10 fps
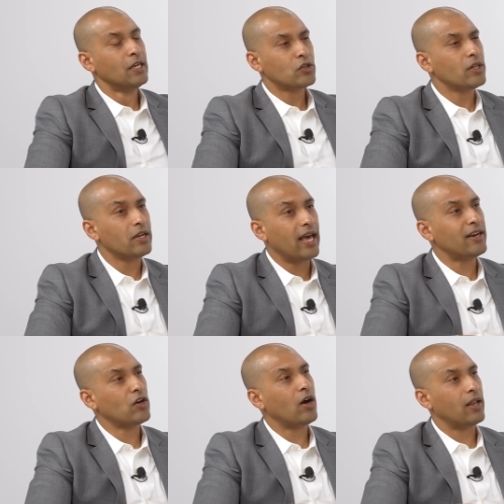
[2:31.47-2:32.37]
So the net
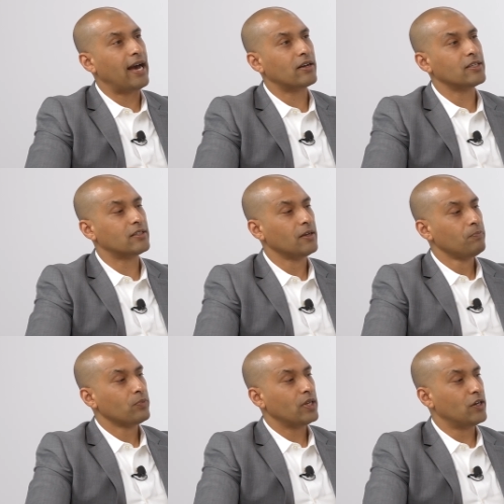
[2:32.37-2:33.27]
it all out is,
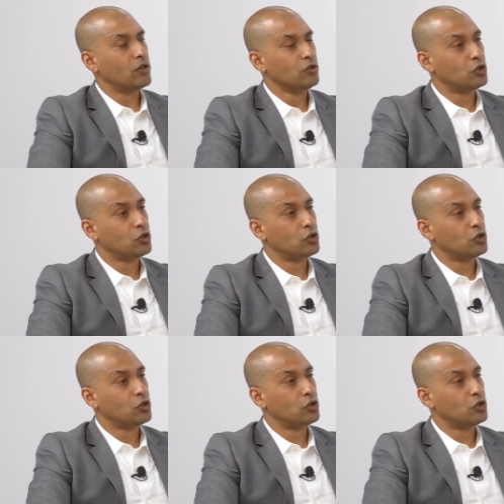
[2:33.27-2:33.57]
you know,